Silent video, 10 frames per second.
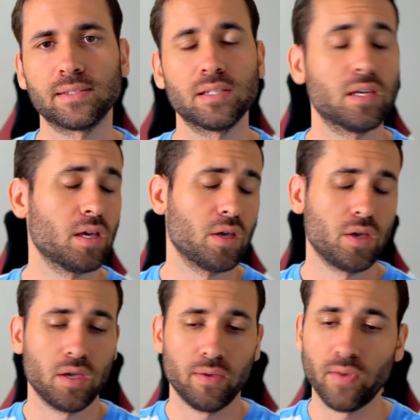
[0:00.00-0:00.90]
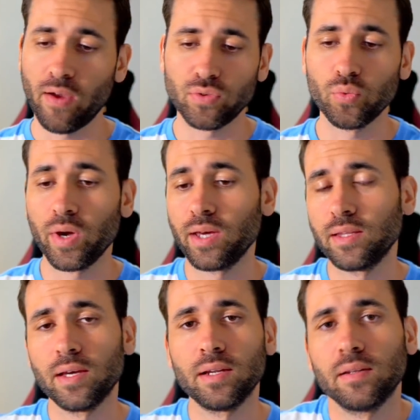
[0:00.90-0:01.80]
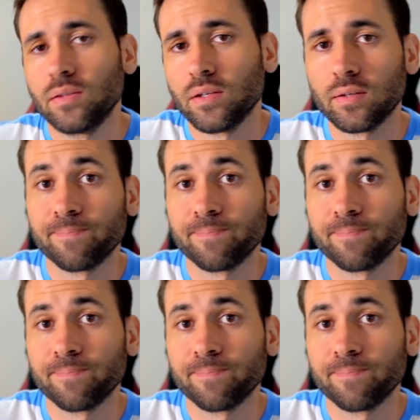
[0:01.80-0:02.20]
If you have to wait, then you know